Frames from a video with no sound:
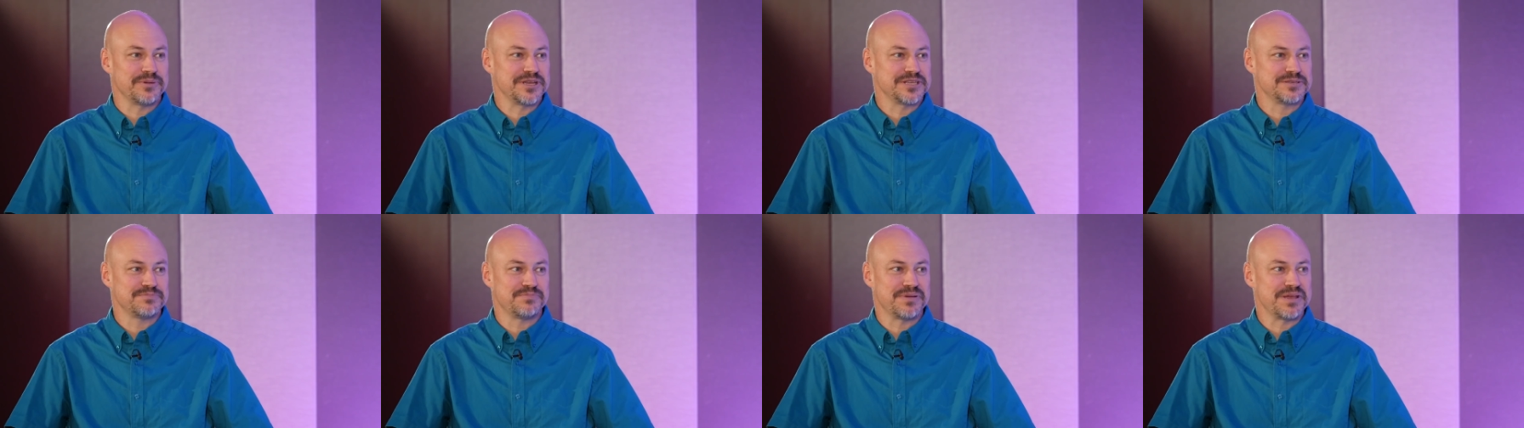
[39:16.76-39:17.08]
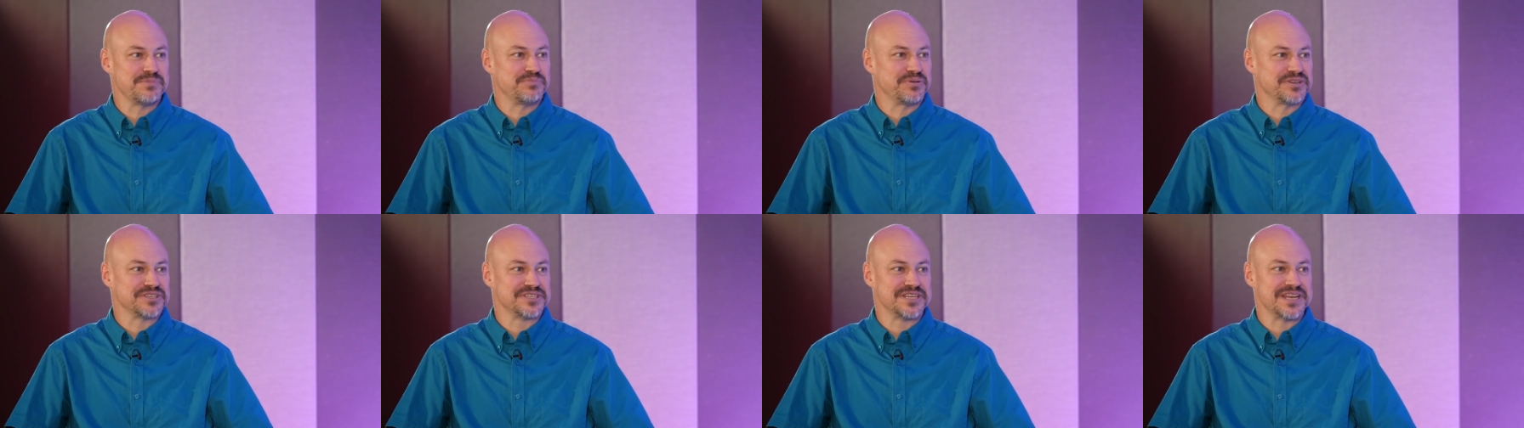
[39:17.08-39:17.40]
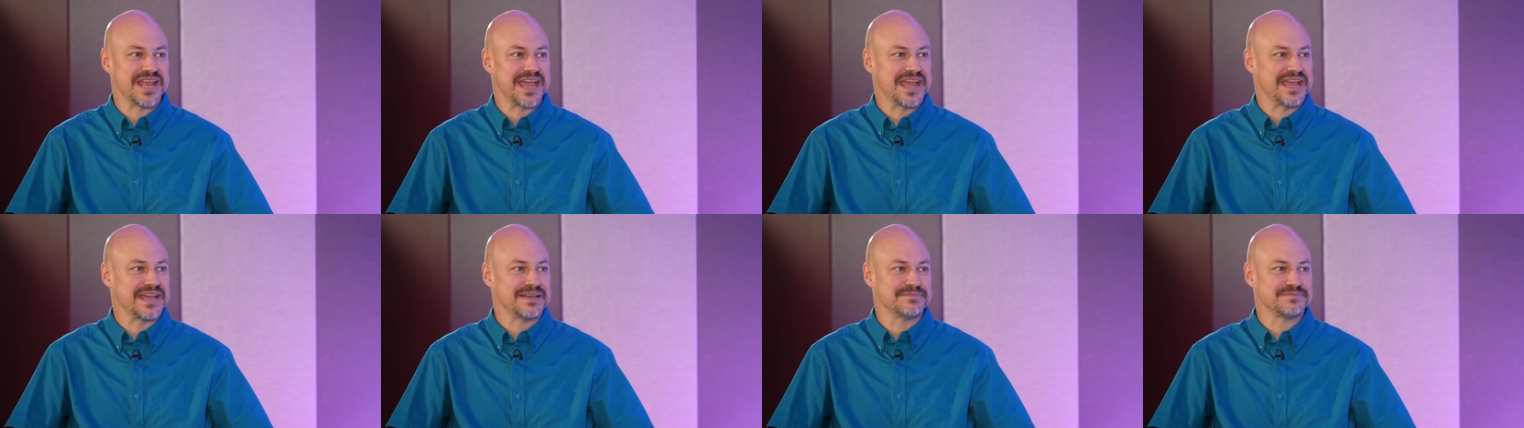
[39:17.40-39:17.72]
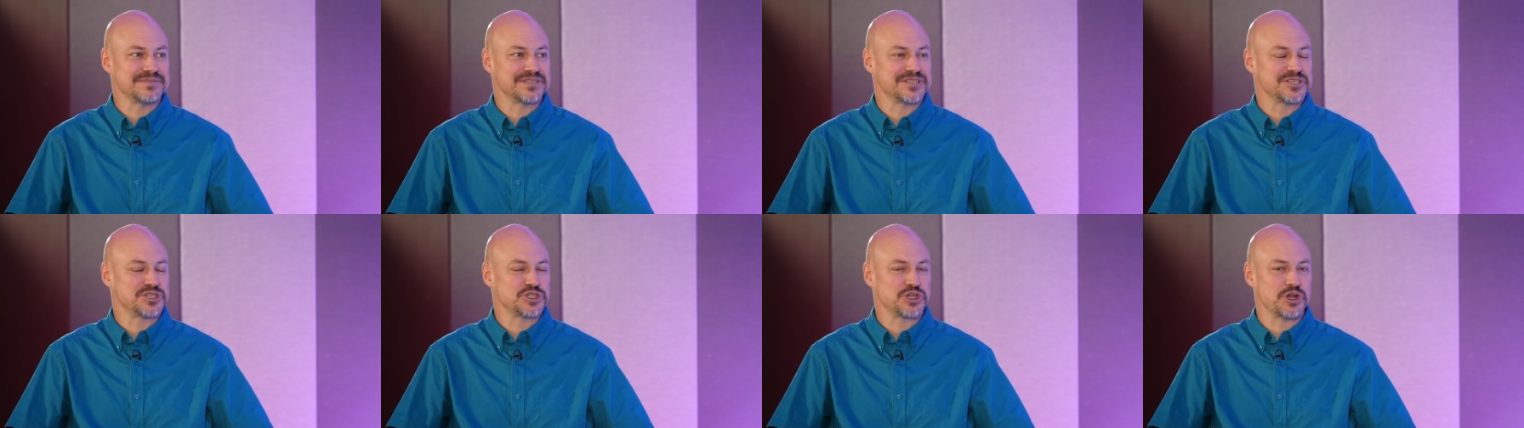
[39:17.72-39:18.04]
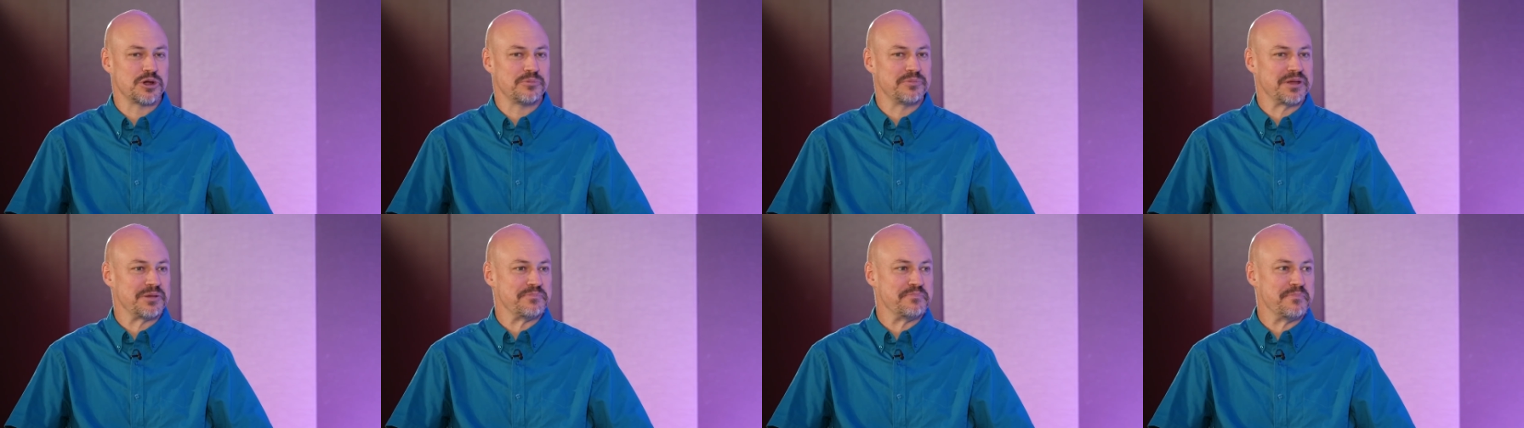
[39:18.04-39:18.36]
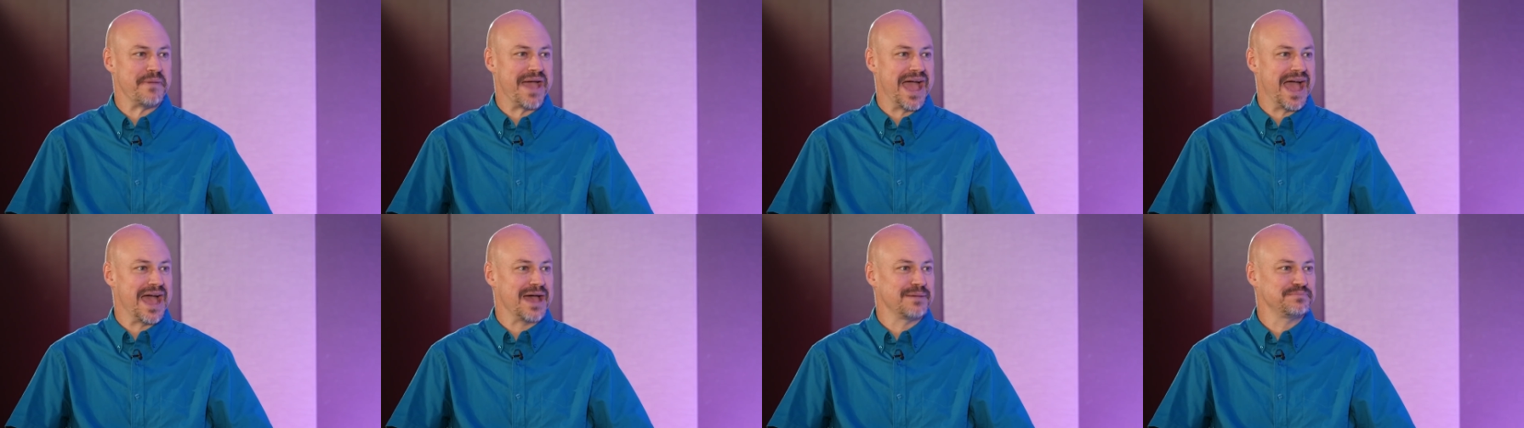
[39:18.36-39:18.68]
me people's names, show me
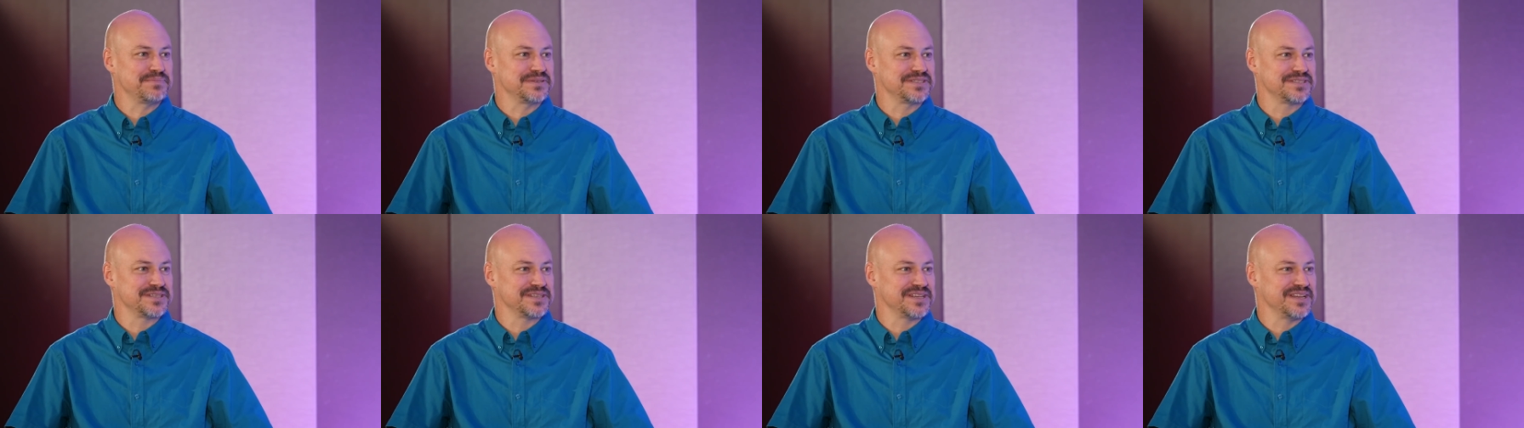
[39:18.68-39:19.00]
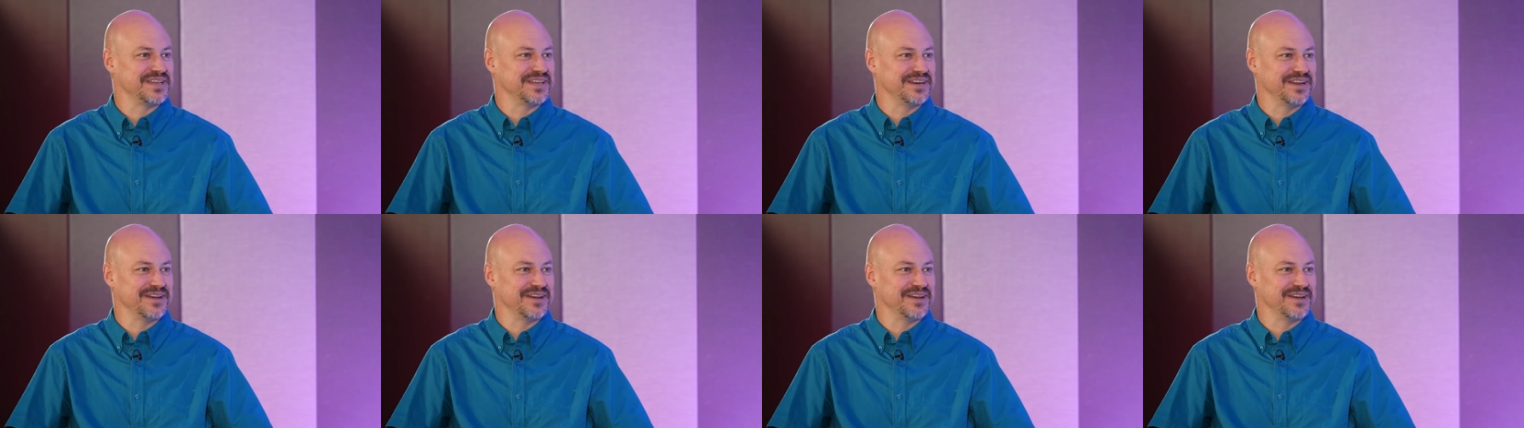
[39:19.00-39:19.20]
maps,